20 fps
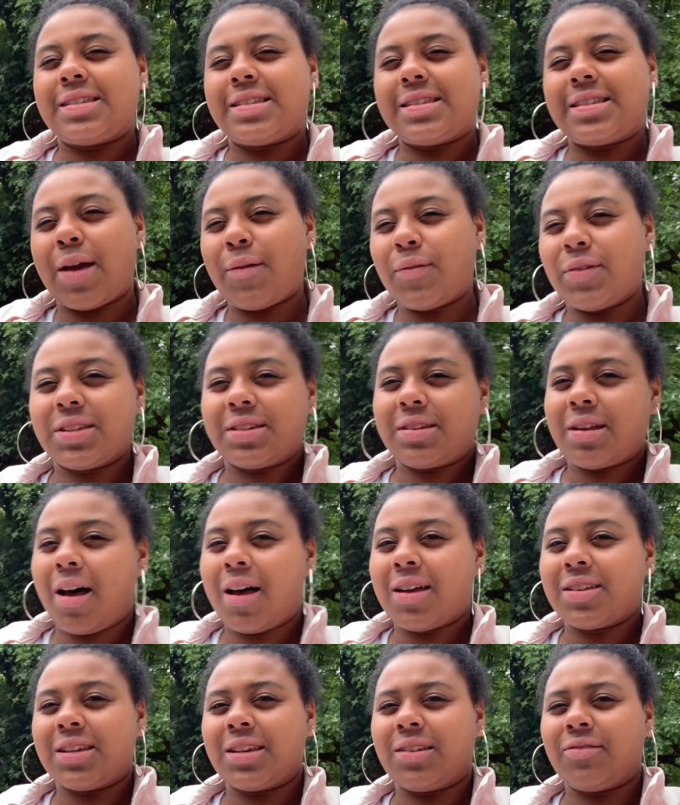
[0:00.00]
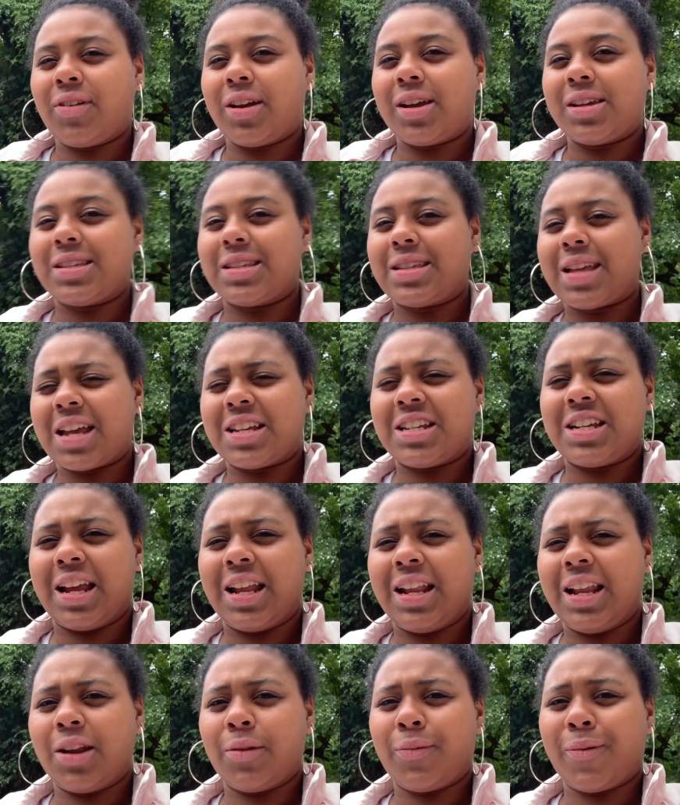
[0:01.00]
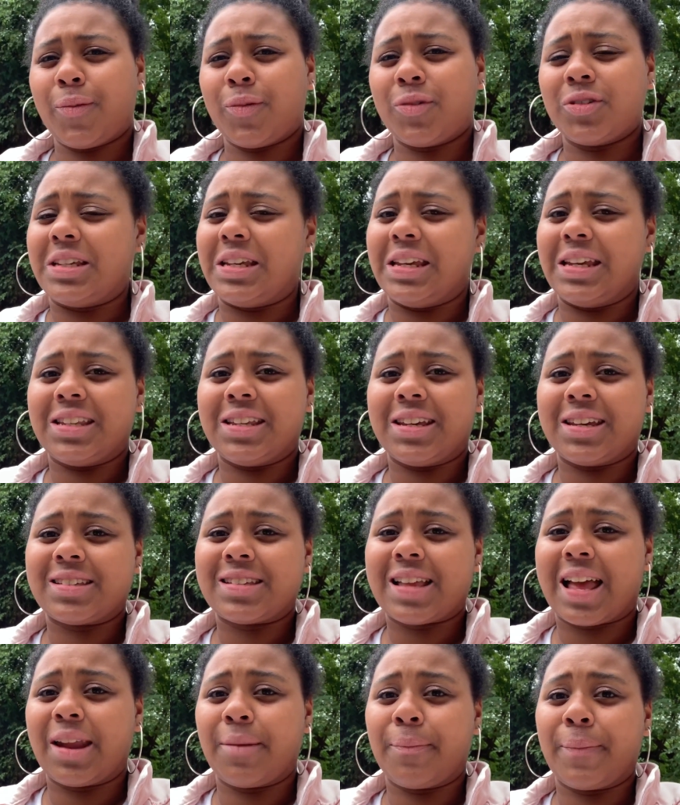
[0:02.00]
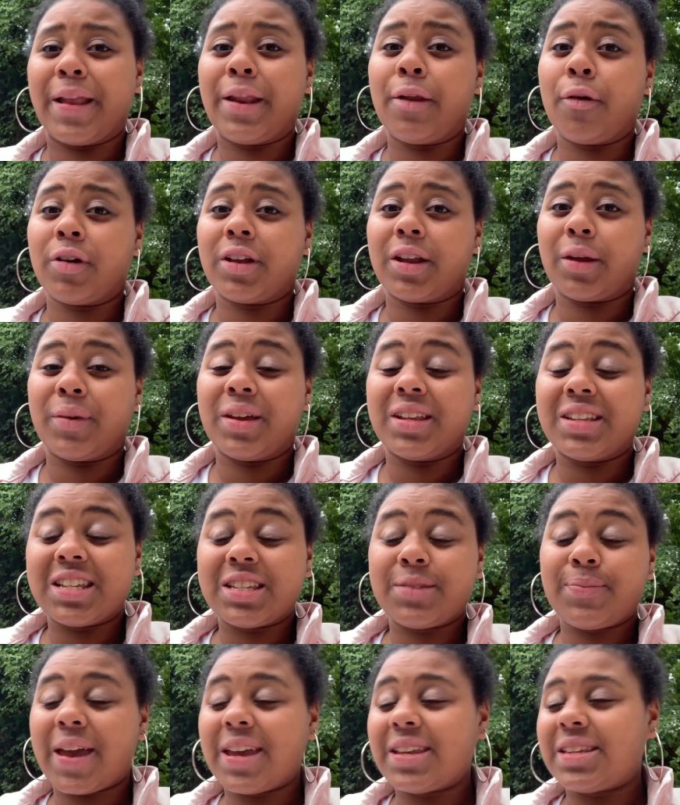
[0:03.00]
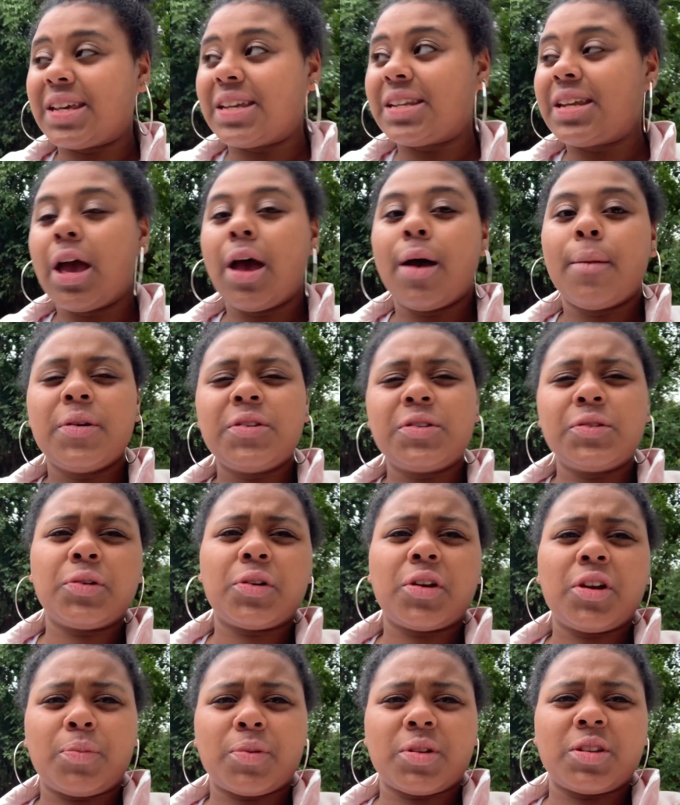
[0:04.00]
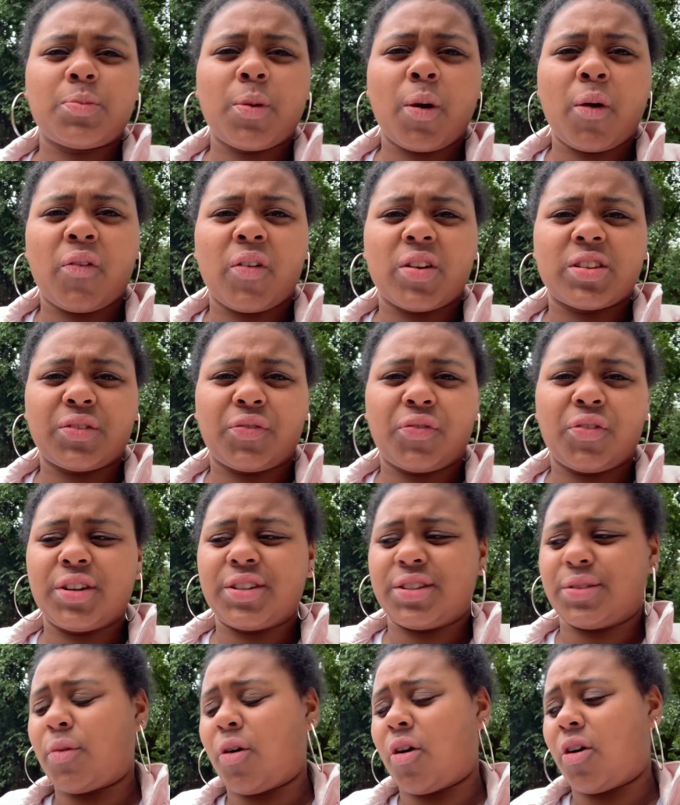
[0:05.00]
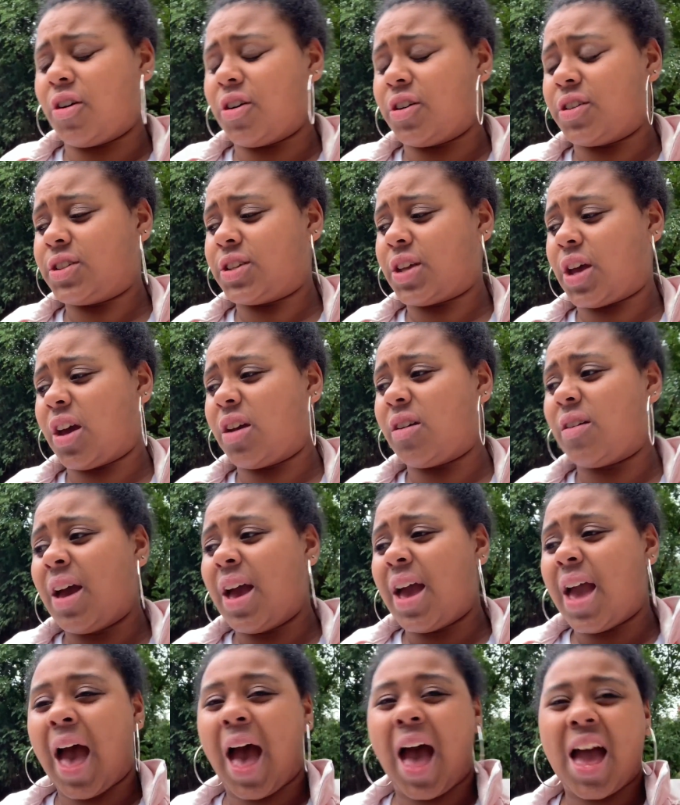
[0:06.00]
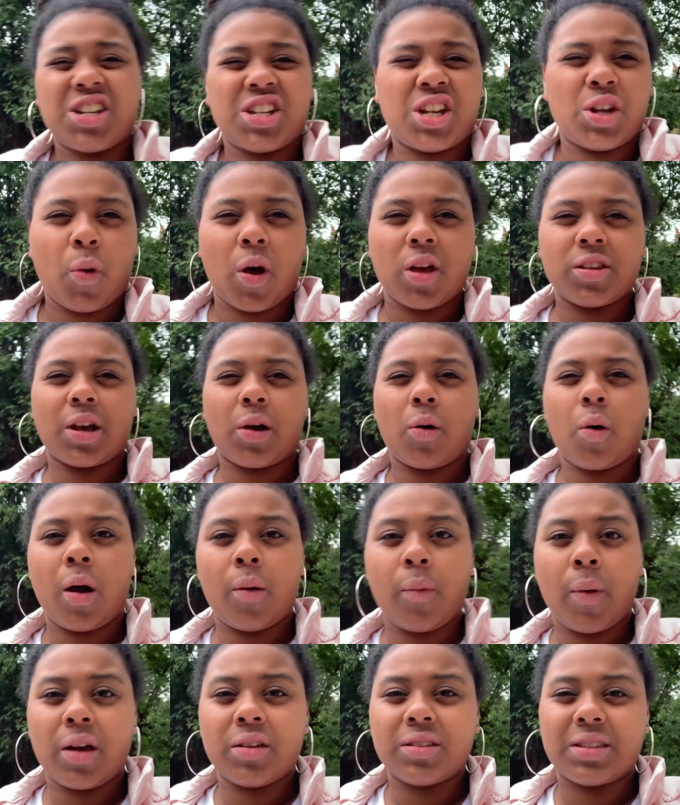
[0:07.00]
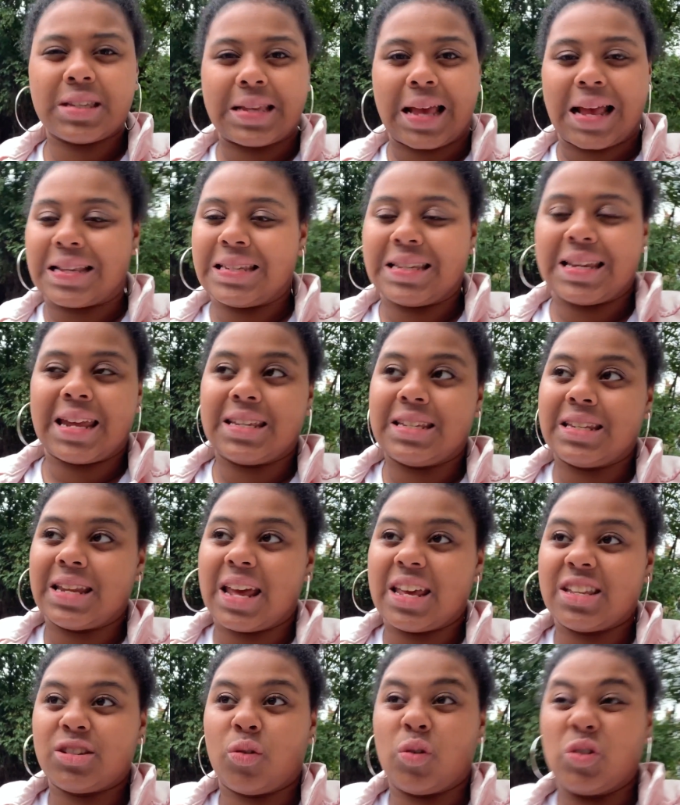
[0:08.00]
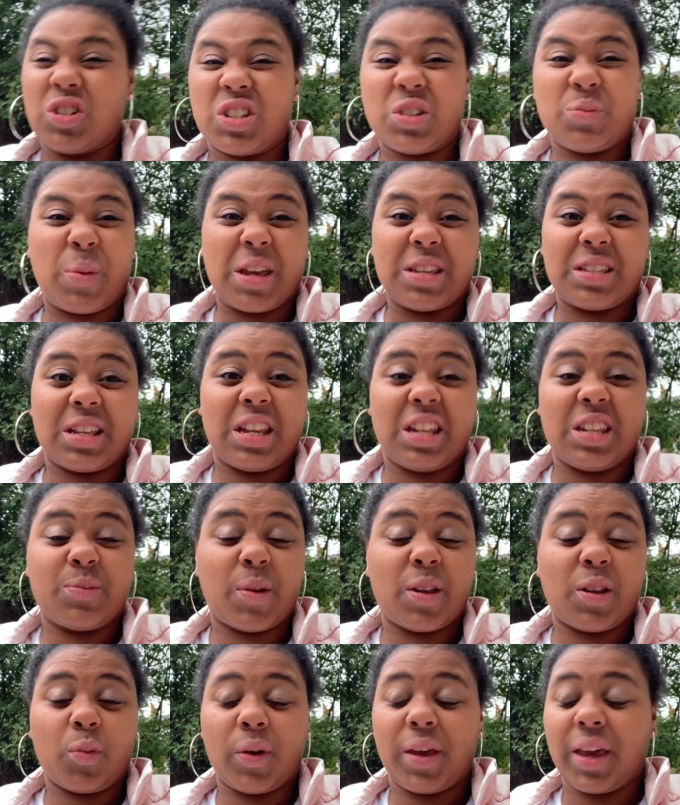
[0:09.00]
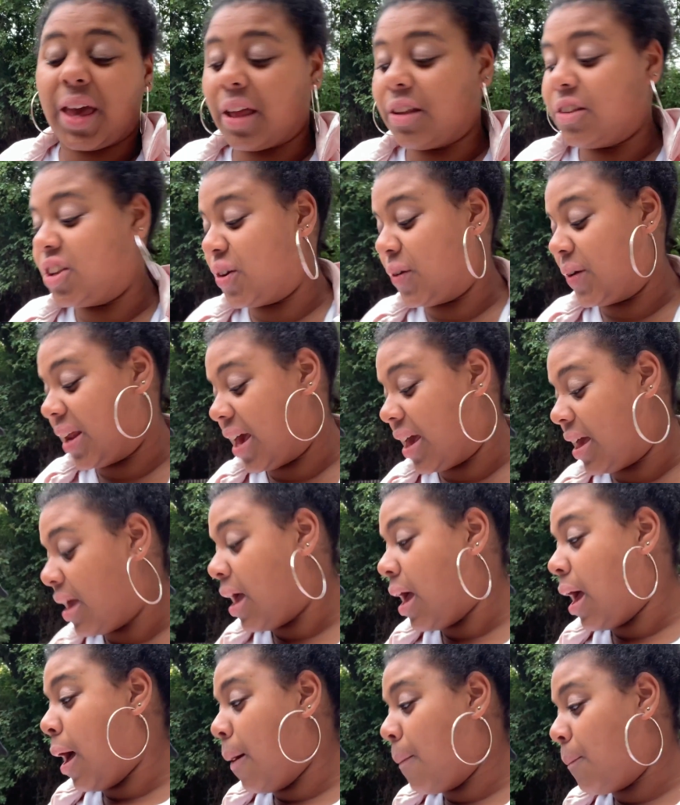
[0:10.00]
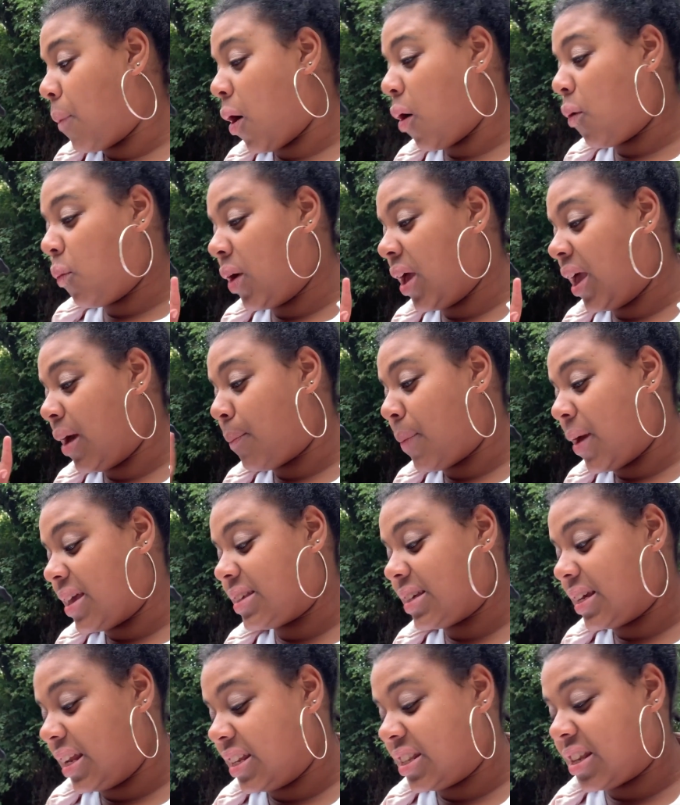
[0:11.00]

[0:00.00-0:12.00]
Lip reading: Then we started and realised it's actually a little bit more tedious and a bit longer than we anticipated. But it's all good because both of us are free tomorrow, so it actually works out quite well. It's a Saturday today, so we'll just basically spend the weekend doing it. But we are basically